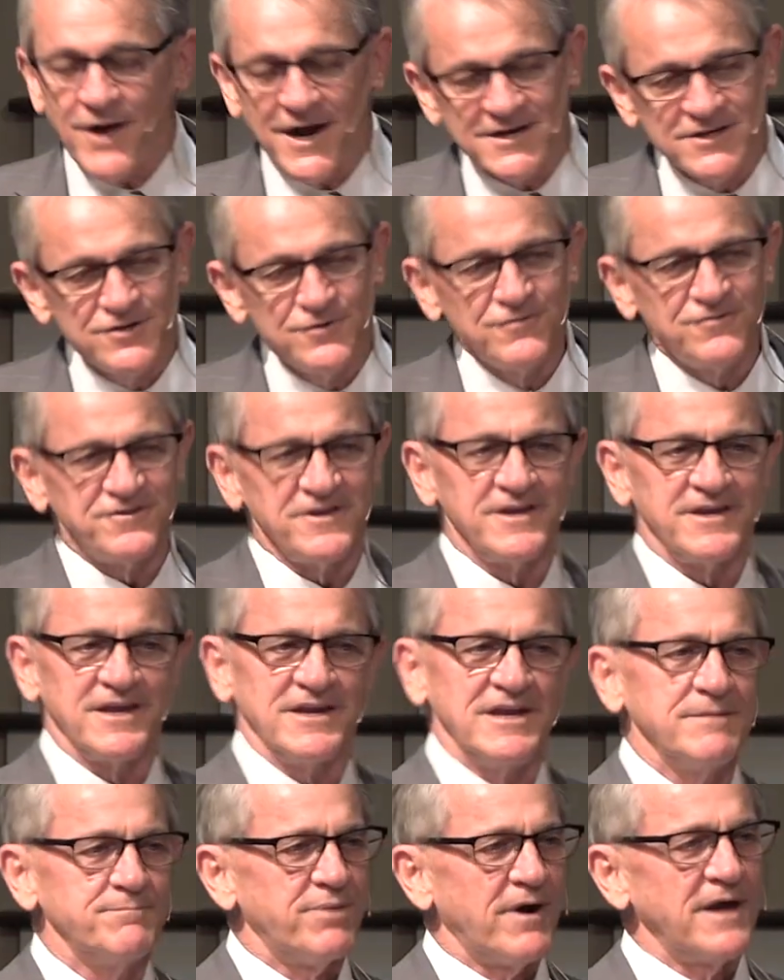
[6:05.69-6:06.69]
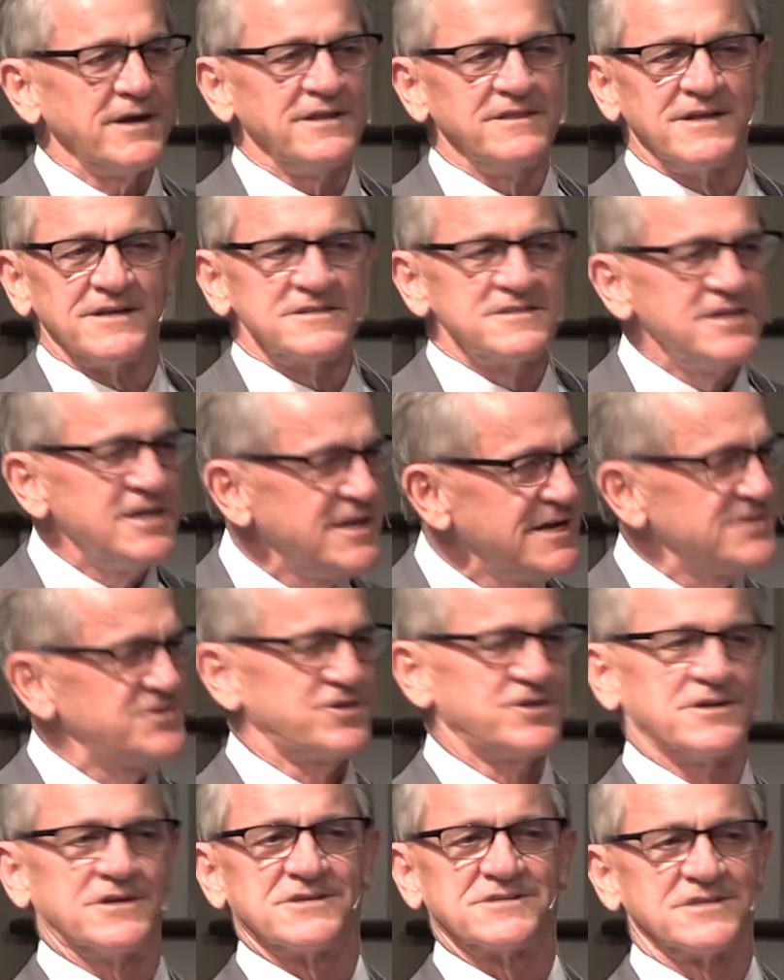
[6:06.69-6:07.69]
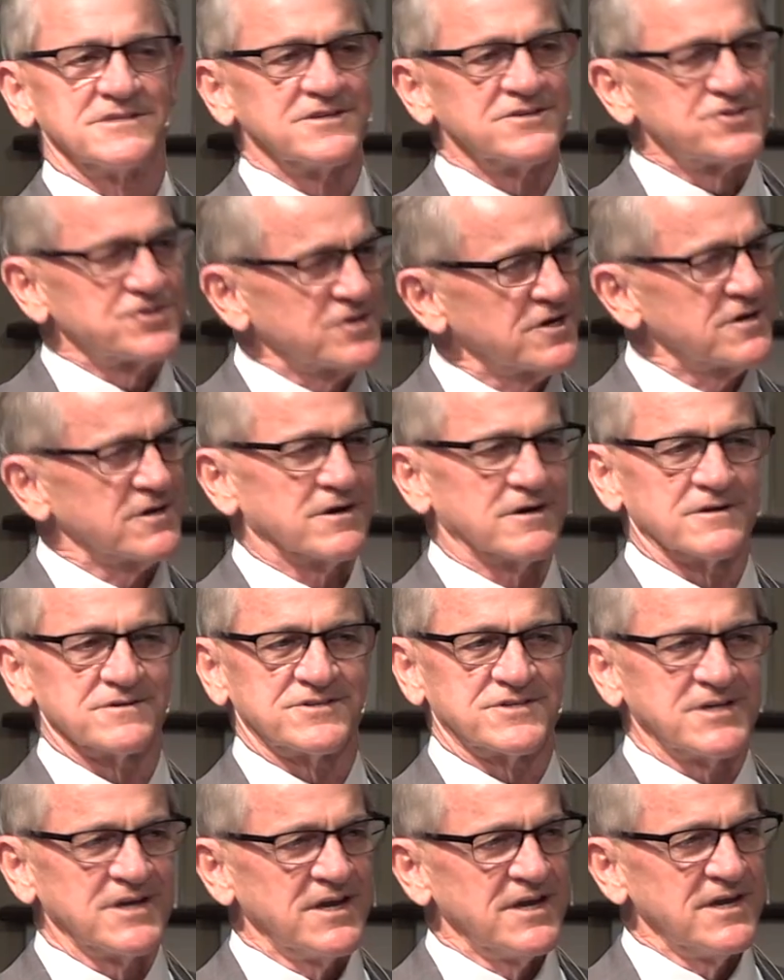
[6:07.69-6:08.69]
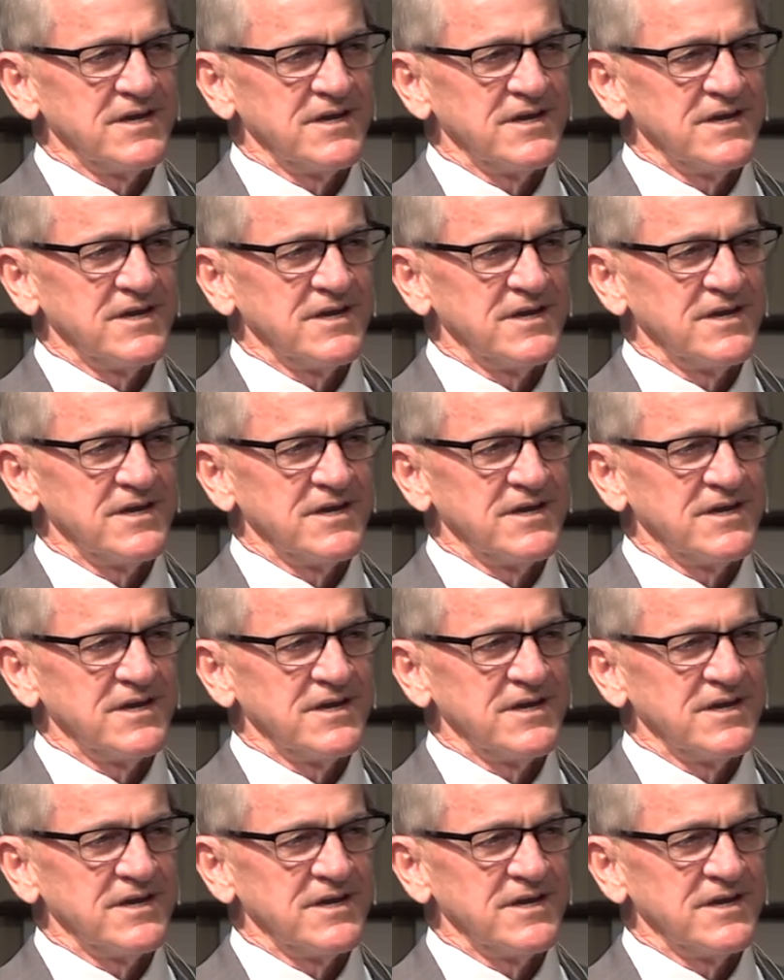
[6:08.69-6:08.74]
I do think anybody that teaches in the church